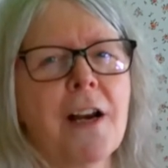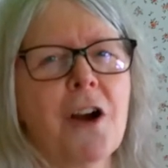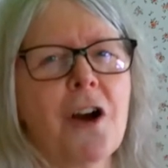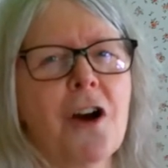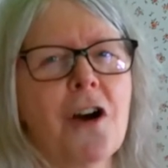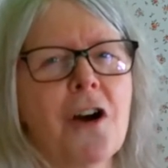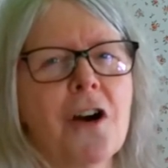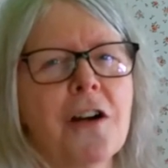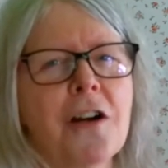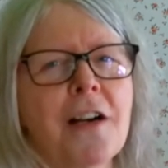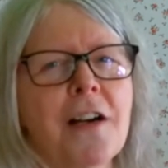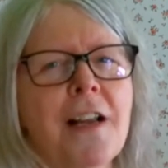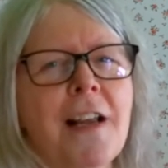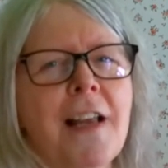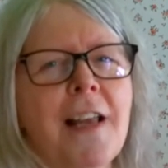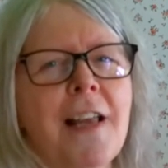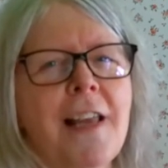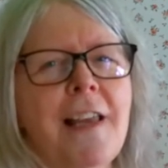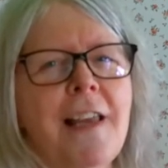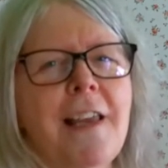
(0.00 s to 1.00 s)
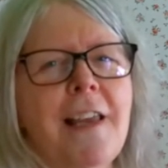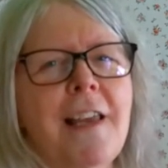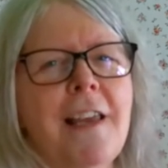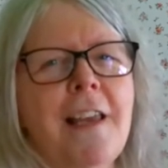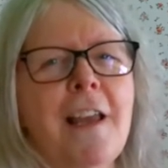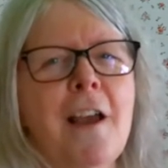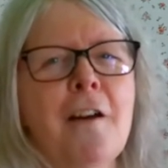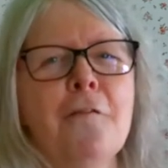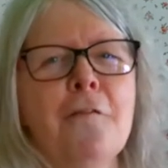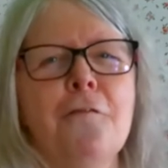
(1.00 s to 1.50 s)
on,
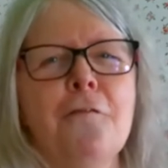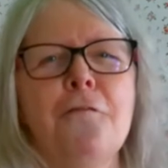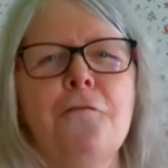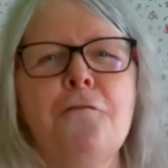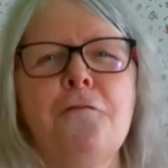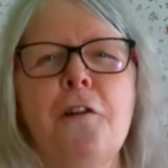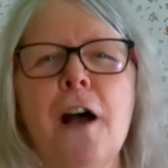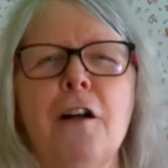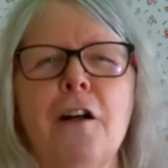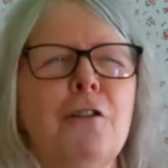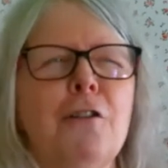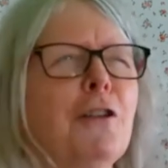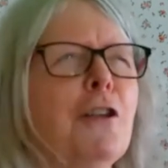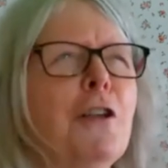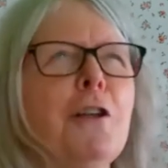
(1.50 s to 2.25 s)
he felt